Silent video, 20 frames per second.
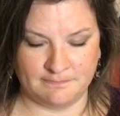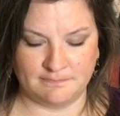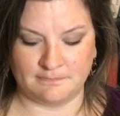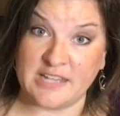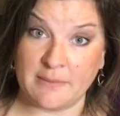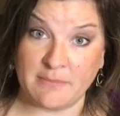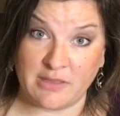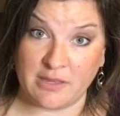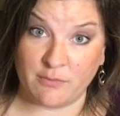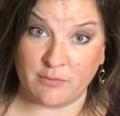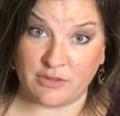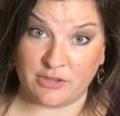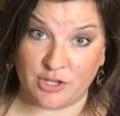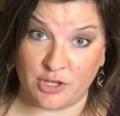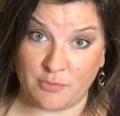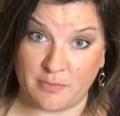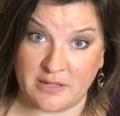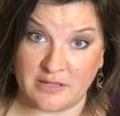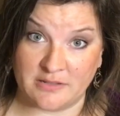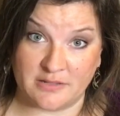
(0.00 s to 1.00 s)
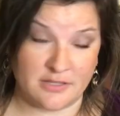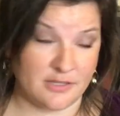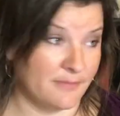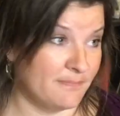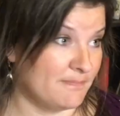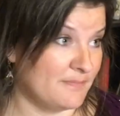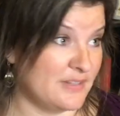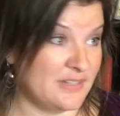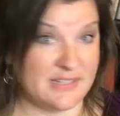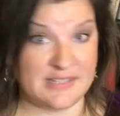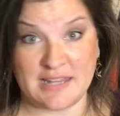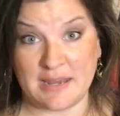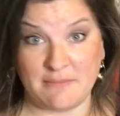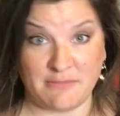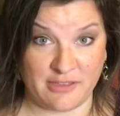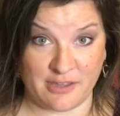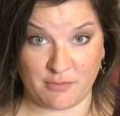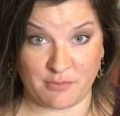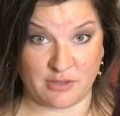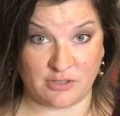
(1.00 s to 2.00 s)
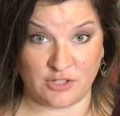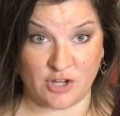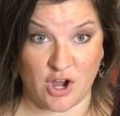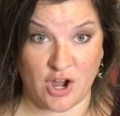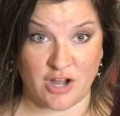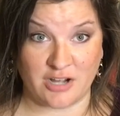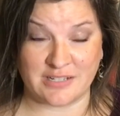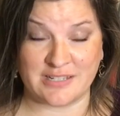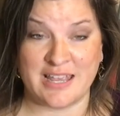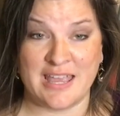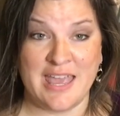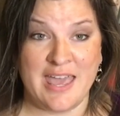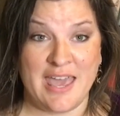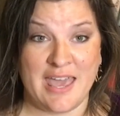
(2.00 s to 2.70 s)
Same thing with humans, same thing with dogs.